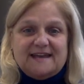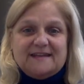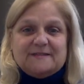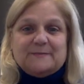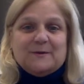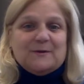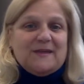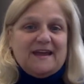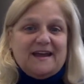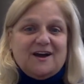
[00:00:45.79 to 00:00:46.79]
and his
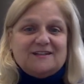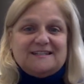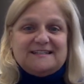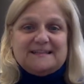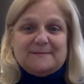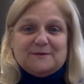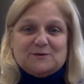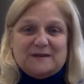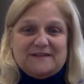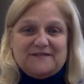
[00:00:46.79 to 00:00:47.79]
birthday on December
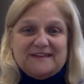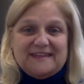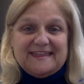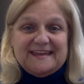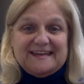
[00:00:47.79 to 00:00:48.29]
25th.